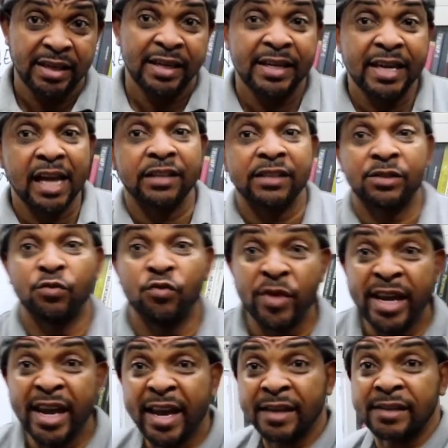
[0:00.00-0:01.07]
that
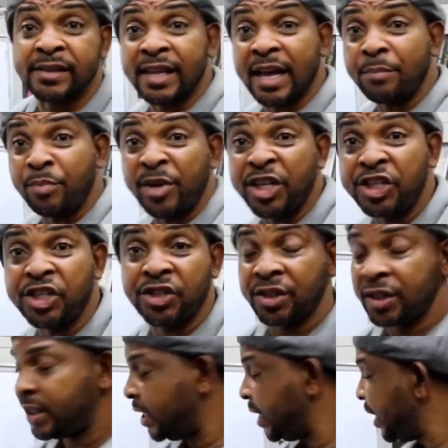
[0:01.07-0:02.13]
we establish
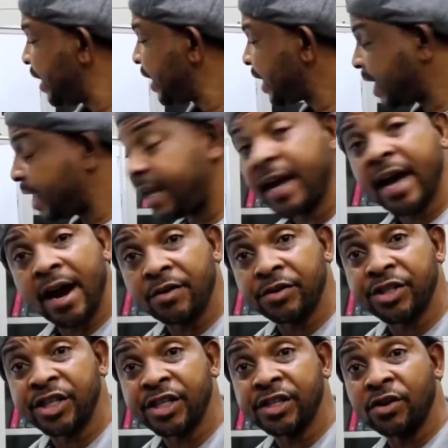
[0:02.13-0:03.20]

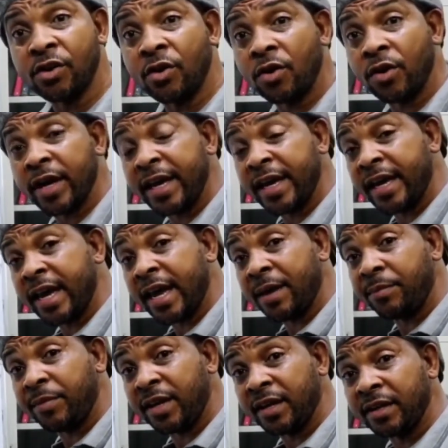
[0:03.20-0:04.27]
KRD or
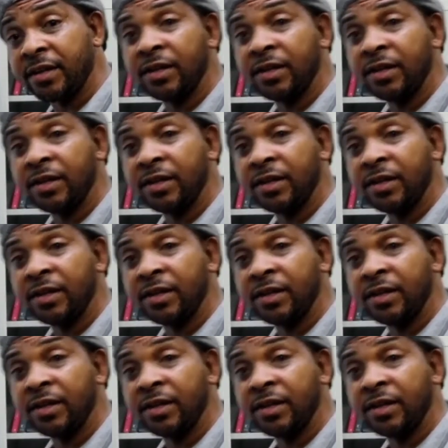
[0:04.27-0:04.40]
AMD.